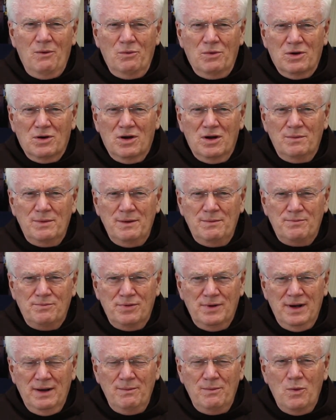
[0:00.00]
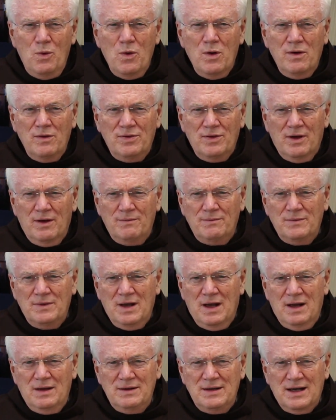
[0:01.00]
We're going to be printing more of them
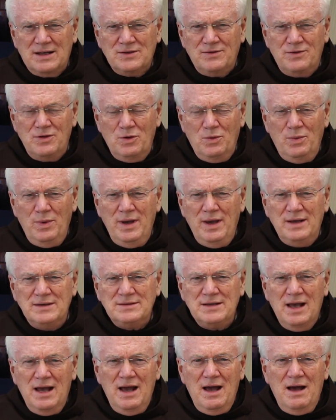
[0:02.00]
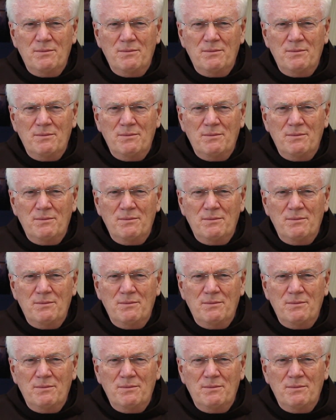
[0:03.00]
next few weeks,